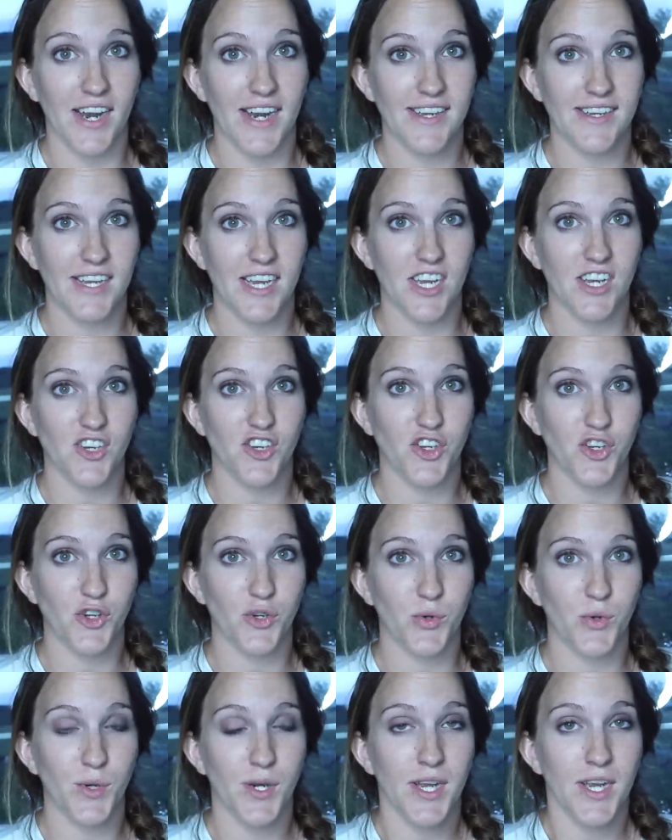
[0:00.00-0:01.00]
I tend
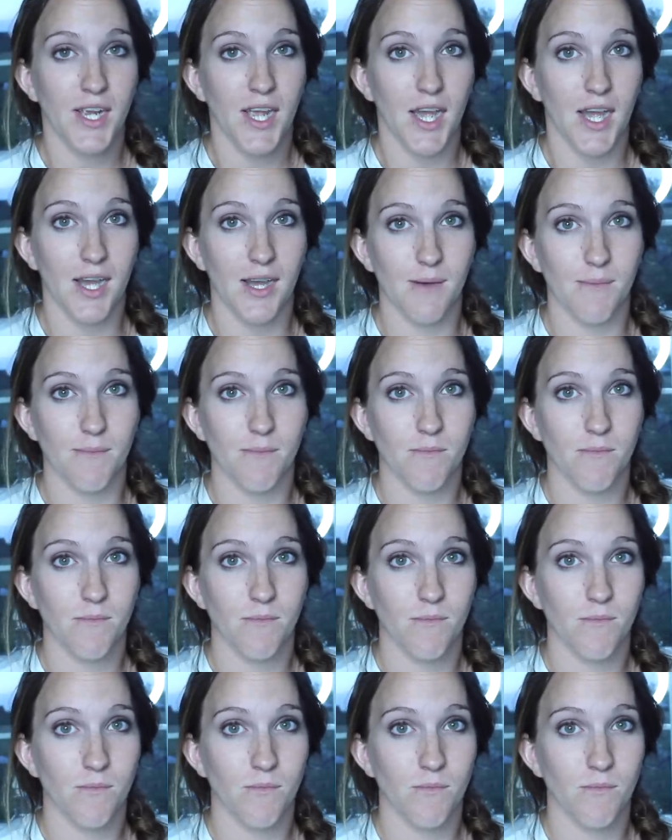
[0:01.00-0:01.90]
to um,